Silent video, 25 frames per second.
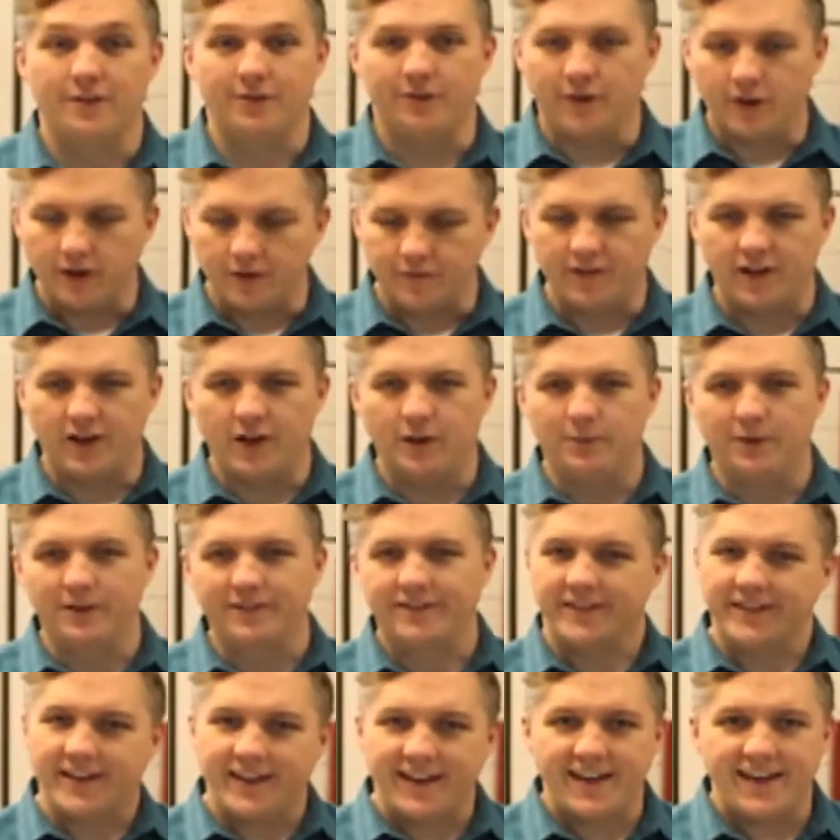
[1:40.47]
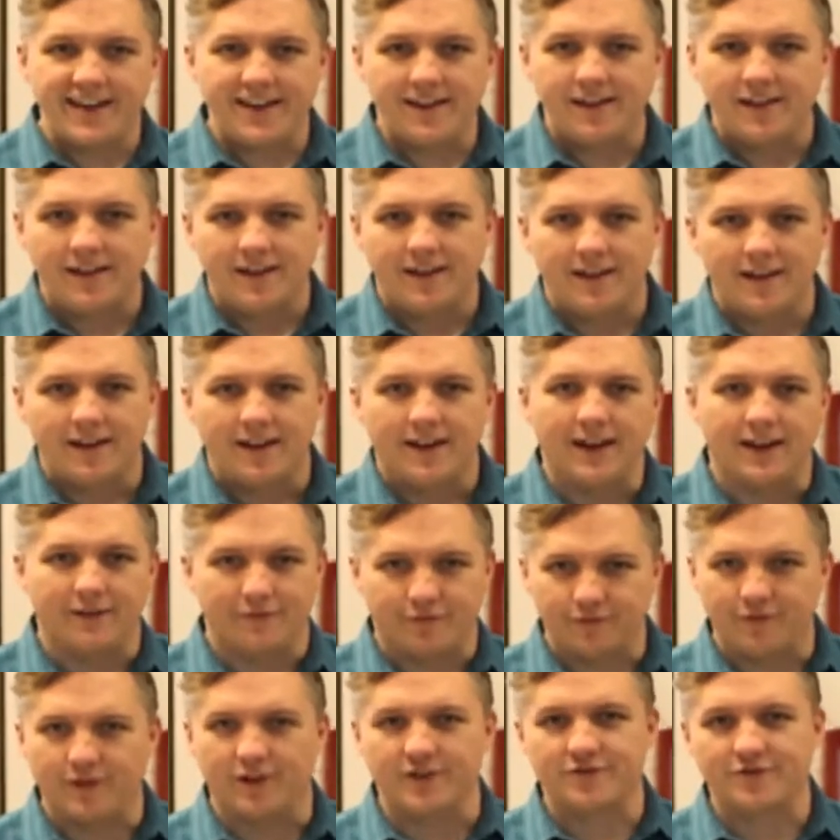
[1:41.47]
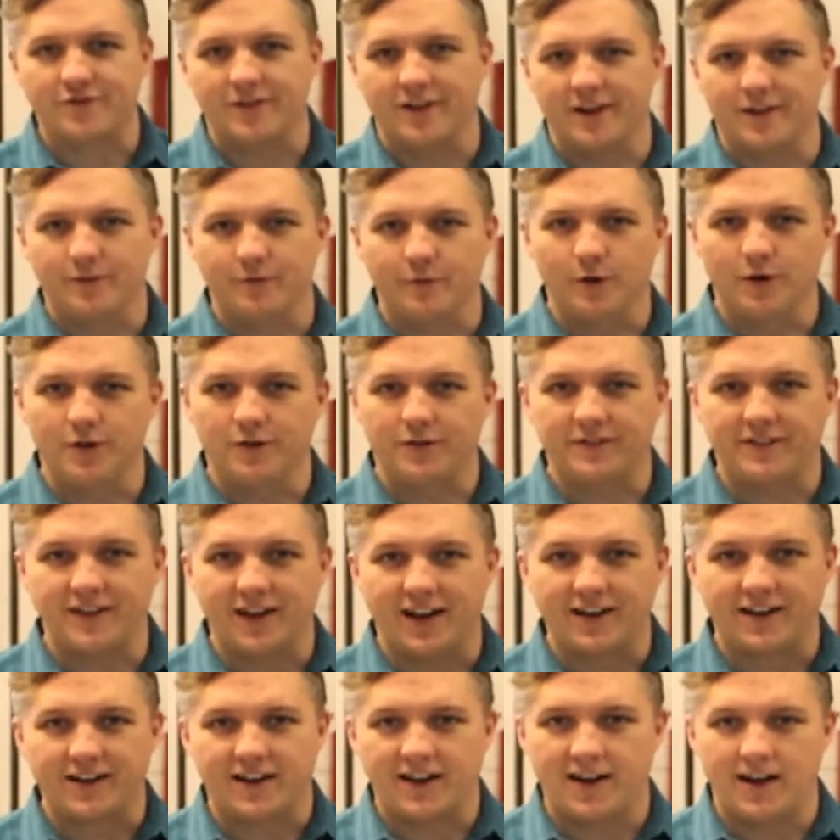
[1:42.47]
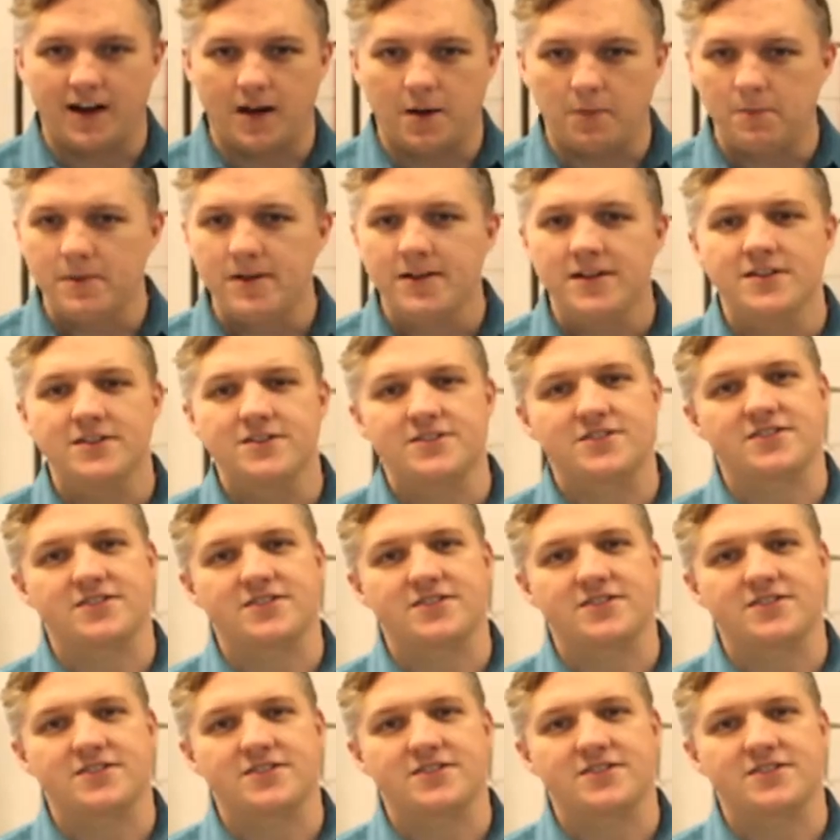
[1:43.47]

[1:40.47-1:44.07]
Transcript: They're available today at freshgroundroast.com